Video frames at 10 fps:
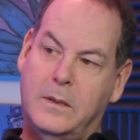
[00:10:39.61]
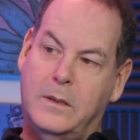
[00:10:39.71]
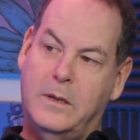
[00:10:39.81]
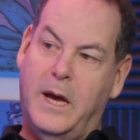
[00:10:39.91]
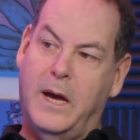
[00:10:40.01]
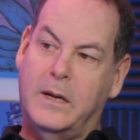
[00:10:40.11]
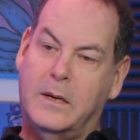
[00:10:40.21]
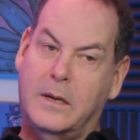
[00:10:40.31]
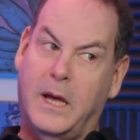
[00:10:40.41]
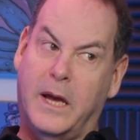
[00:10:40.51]
Yeah.
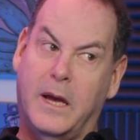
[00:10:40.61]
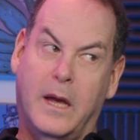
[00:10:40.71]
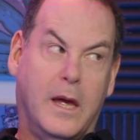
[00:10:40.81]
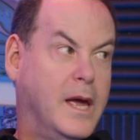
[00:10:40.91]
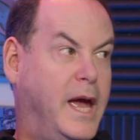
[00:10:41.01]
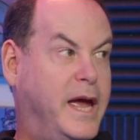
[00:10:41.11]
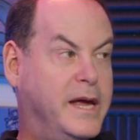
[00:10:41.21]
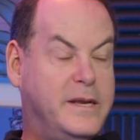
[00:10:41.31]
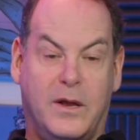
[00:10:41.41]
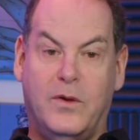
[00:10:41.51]
Like,
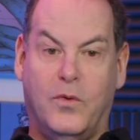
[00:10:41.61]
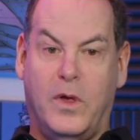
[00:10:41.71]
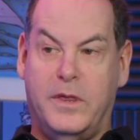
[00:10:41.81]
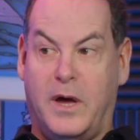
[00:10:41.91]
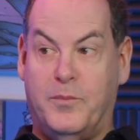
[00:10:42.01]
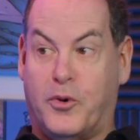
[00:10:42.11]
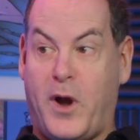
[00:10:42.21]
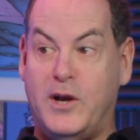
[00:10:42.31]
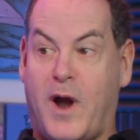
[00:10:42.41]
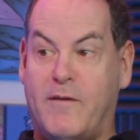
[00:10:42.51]
and the
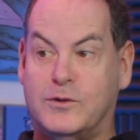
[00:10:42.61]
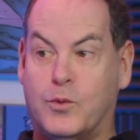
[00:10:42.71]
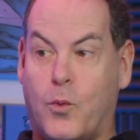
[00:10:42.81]
parade drivers were